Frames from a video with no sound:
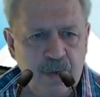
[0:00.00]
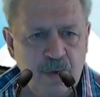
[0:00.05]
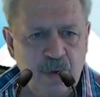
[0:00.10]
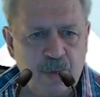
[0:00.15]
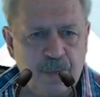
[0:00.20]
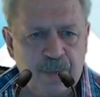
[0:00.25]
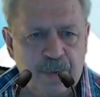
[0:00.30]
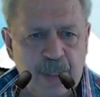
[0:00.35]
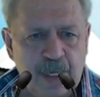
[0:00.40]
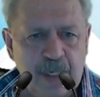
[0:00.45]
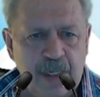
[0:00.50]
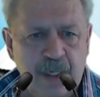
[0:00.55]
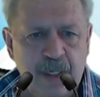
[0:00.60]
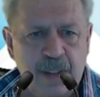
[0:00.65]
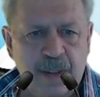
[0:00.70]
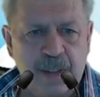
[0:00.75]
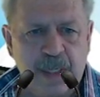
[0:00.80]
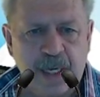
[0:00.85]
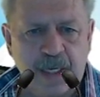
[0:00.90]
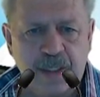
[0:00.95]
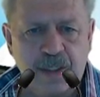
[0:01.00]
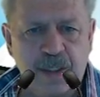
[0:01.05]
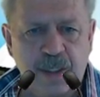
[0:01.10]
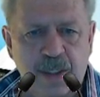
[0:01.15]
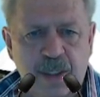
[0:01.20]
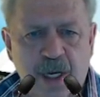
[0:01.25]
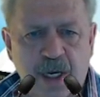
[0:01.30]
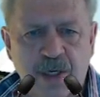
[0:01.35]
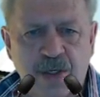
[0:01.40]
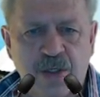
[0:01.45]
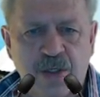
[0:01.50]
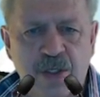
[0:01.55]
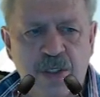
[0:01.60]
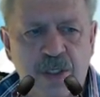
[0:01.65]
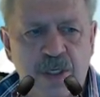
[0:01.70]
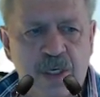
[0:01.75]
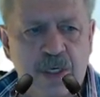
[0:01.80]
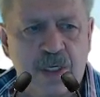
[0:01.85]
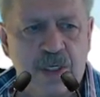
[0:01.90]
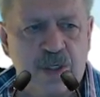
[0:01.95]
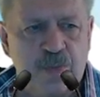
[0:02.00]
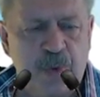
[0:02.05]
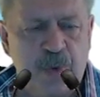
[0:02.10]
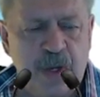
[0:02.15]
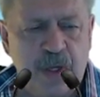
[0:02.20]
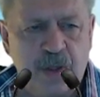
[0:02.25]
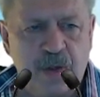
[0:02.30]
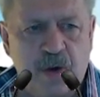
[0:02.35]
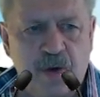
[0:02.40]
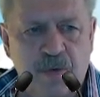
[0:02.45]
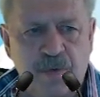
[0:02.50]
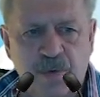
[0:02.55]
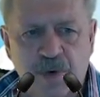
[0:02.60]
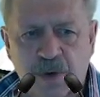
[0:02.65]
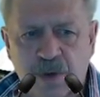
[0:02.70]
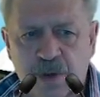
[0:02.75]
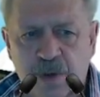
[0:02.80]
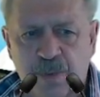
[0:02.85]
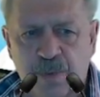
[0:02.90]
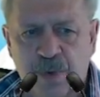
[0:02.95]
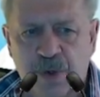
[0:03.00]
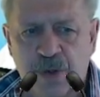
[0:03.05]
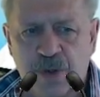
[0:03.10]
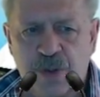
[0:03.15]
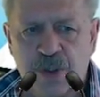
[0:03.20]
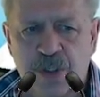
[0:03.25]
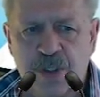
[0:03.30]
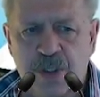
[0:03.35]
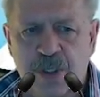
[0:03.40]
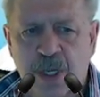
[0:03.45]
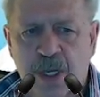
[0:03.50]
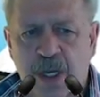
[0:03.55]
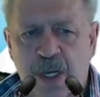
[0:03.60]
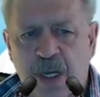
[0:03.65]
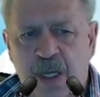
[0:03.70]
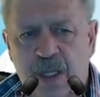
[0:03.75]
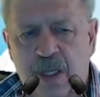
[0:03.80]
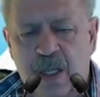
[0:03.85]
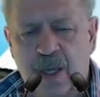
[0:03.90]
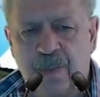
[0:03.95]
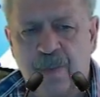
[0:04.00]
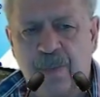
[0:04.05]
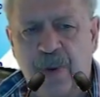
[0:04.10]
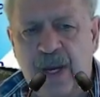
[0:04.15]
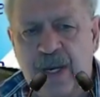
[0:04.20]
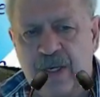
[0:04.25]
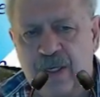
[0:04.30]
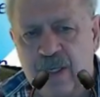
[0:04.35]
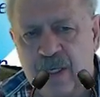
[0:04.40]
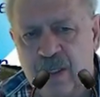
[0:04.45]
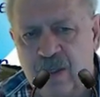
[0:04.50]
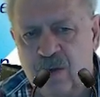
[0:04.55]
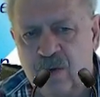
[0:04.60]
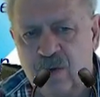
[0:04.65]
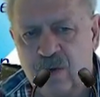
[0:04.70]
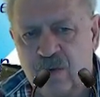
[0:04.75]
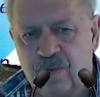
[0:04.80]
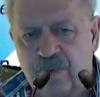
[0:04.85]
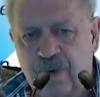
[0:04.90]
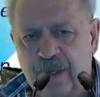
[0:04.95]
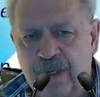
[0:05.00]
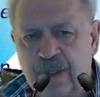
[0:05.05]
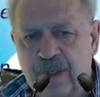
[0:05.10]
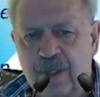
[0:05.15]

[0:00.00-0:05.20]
obtain tax deductions in respect of contributions they paid into the fund, the